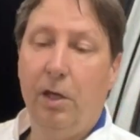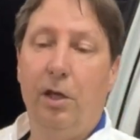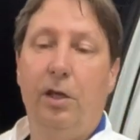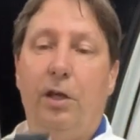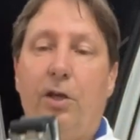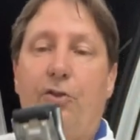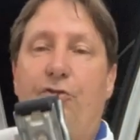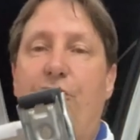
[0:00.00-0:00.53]

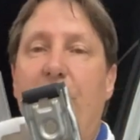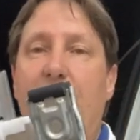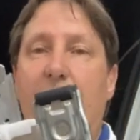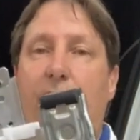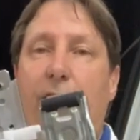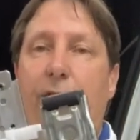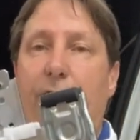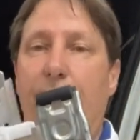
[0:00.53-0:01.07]
you can see
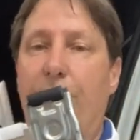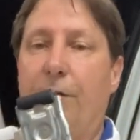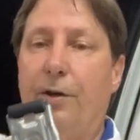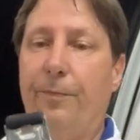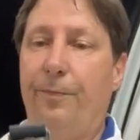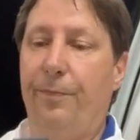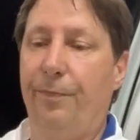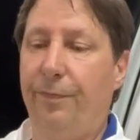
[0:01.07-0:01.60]
that
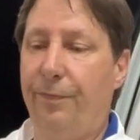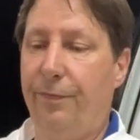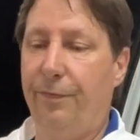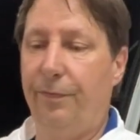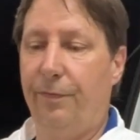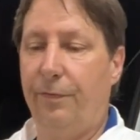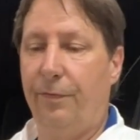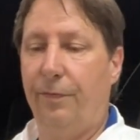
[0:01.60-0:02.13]

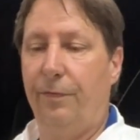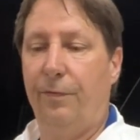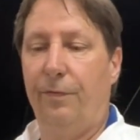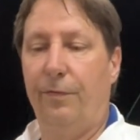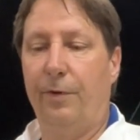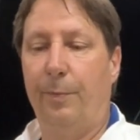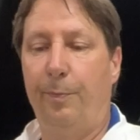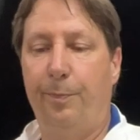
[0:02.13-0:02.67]

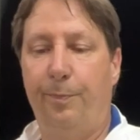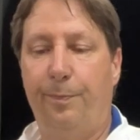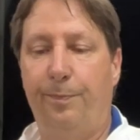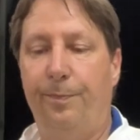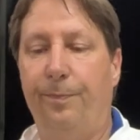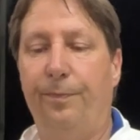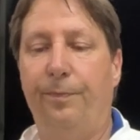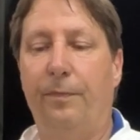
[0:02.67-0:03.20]
the
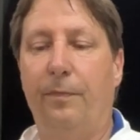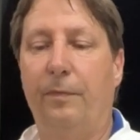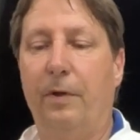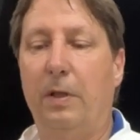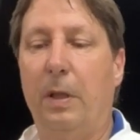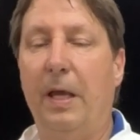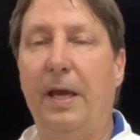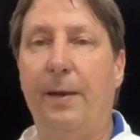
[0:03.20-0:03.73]

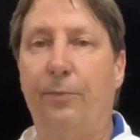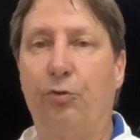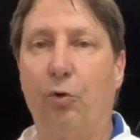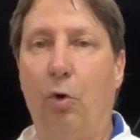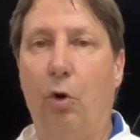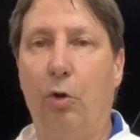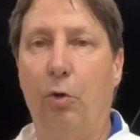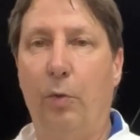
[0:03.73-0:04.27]
clamps are
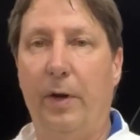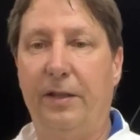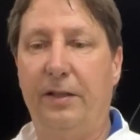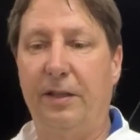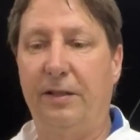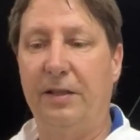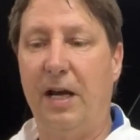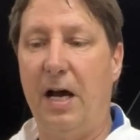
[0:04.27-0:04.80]
all the way at
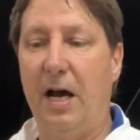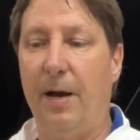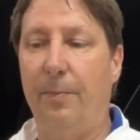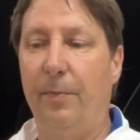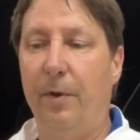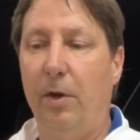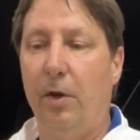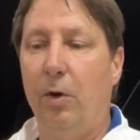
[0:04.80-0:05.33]
the top.
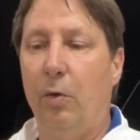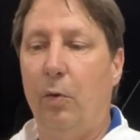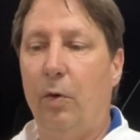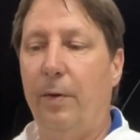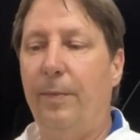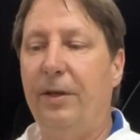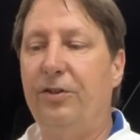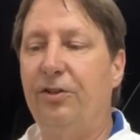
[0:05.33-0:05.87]
Well,
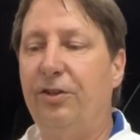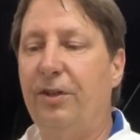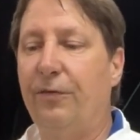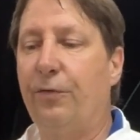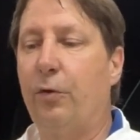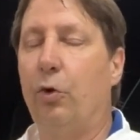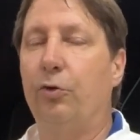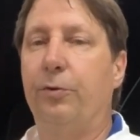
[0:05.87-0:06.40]
that makes it
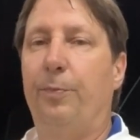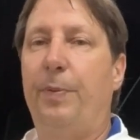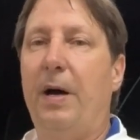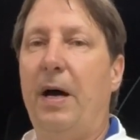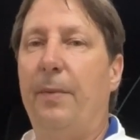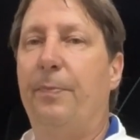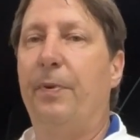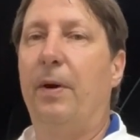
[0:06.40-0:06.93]
difficult to
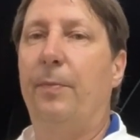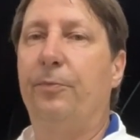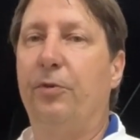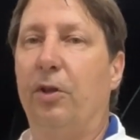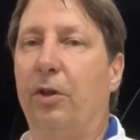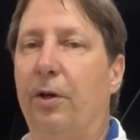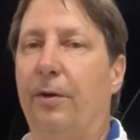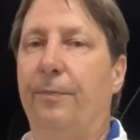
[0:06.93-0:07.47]
pop it up
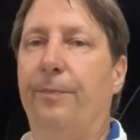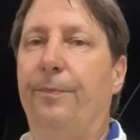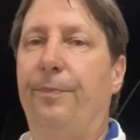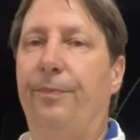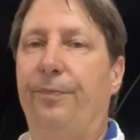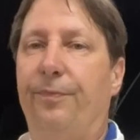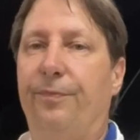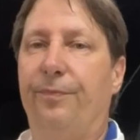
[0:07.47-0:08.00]
to the
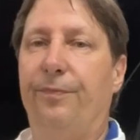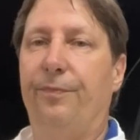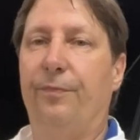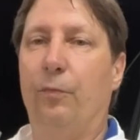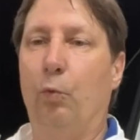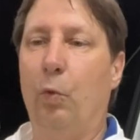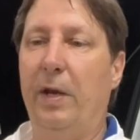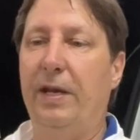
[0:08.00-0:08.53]

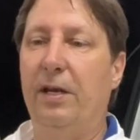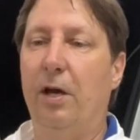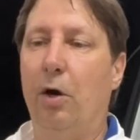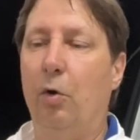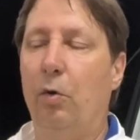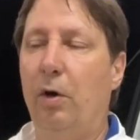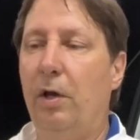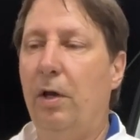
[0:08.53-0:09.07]

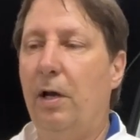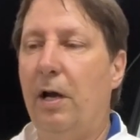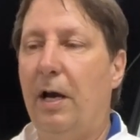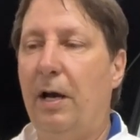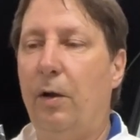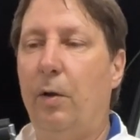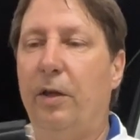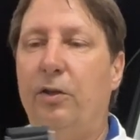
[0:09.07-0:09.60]
window.
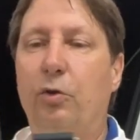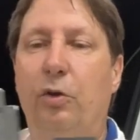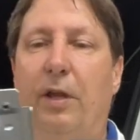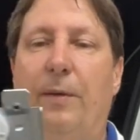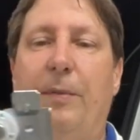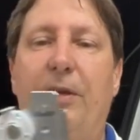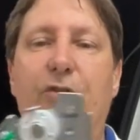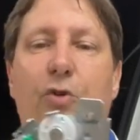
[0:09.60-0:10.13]
I don't like doing that.
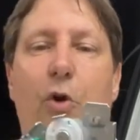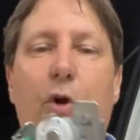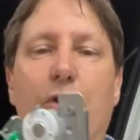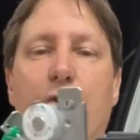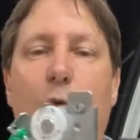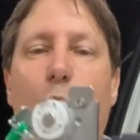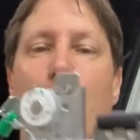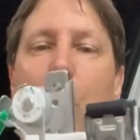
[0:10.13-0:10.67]
It makes it hard
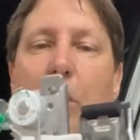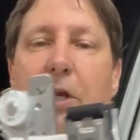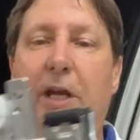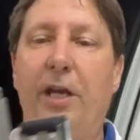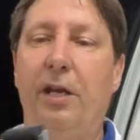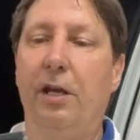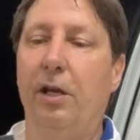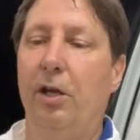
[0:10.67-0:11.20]
to work
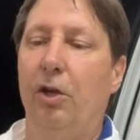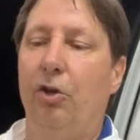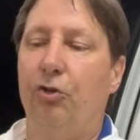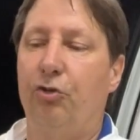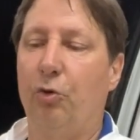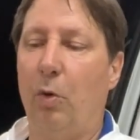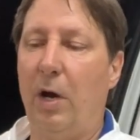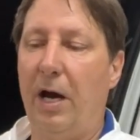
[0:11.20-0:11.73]
it.
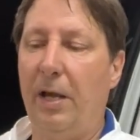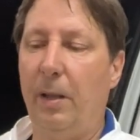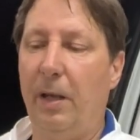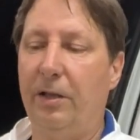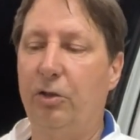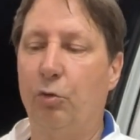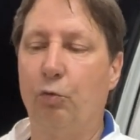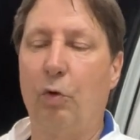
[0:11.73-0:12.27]
So I
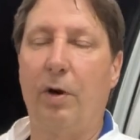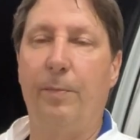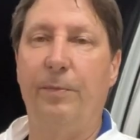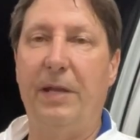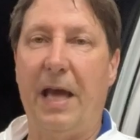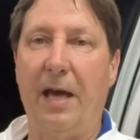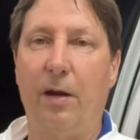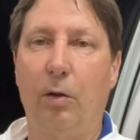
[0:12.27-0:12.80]
like to run them
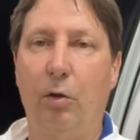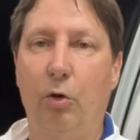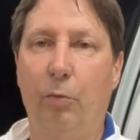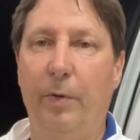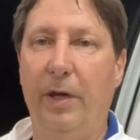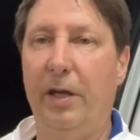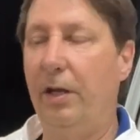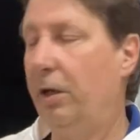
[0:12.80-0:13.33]
down a little
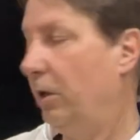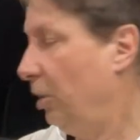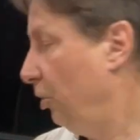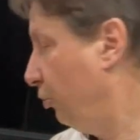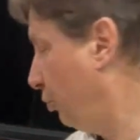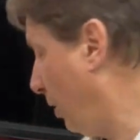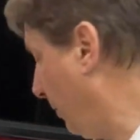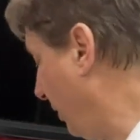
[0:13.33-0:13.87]
bit.
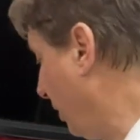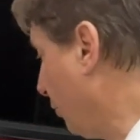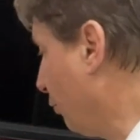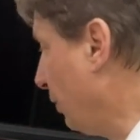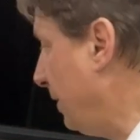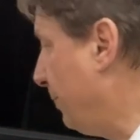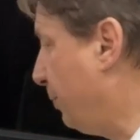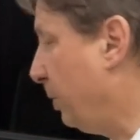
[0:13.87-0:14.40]
So I'm going to
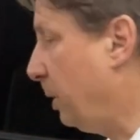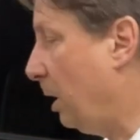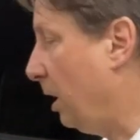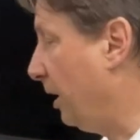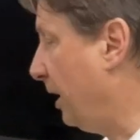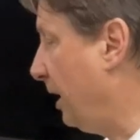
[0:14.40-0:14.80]
re-plug